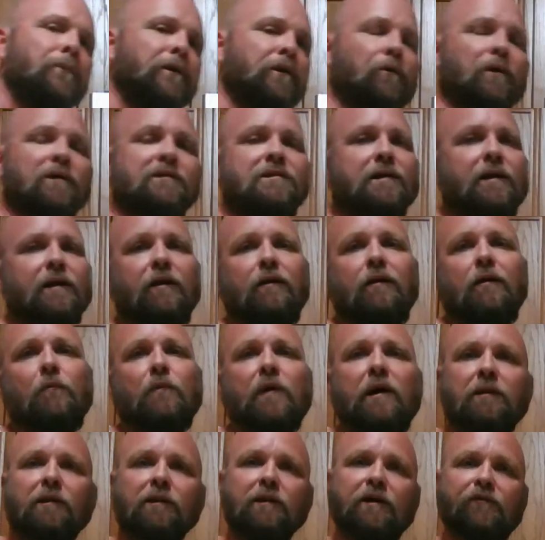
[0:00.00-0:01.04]
wants to carry
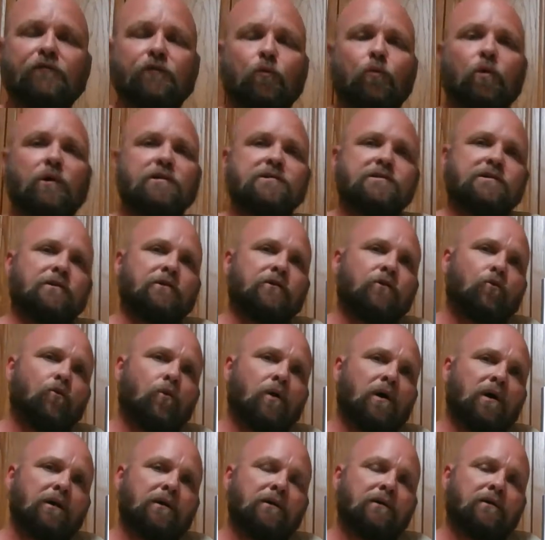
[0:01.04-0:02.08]
around 11 ones in their
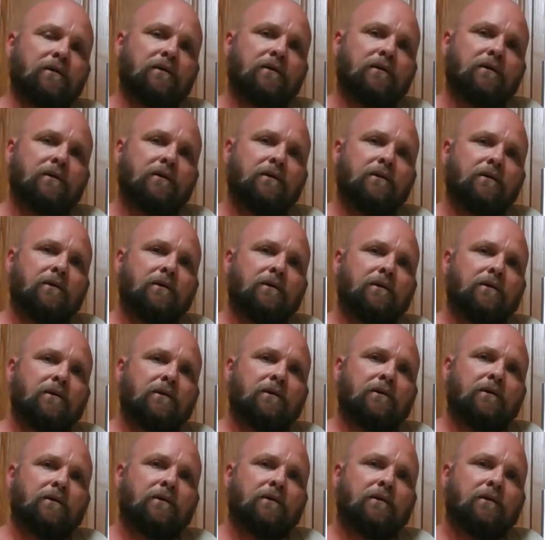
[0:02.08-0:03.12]
wallet.
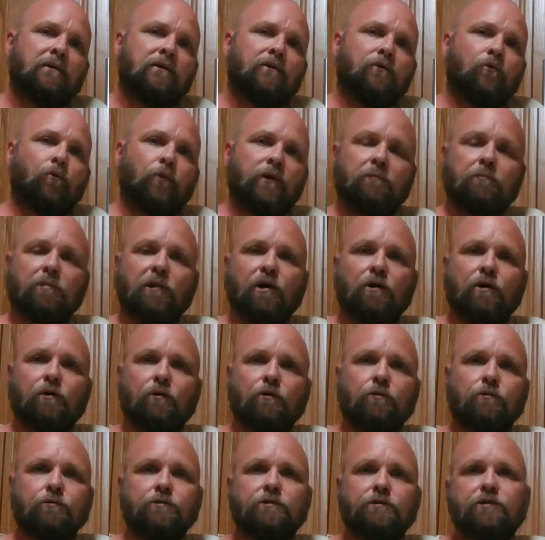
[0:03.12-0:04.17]
The wind
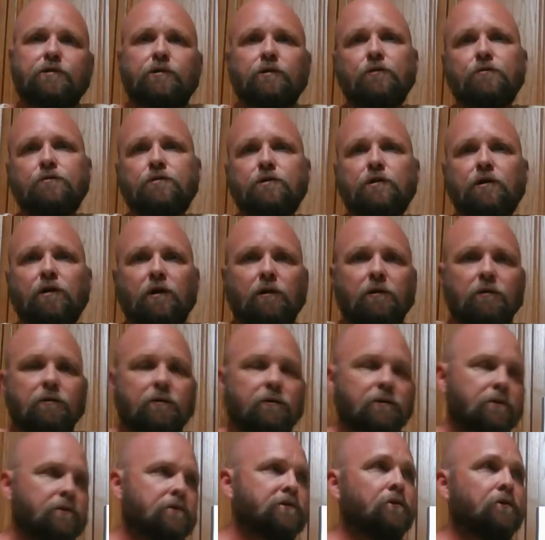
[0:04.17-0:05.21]
blows, you lose it all.
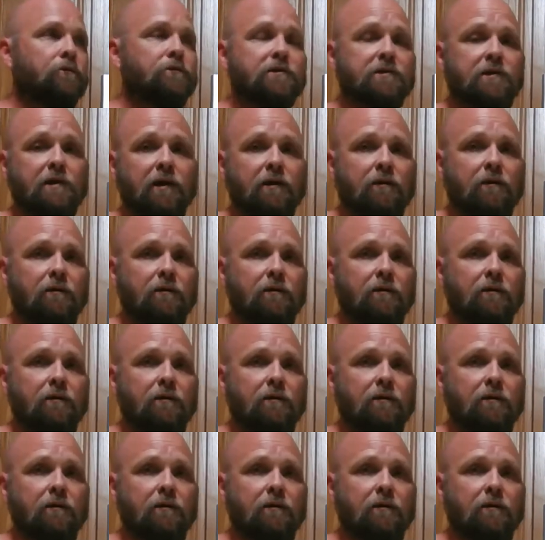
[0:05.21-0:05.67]
So instead, we're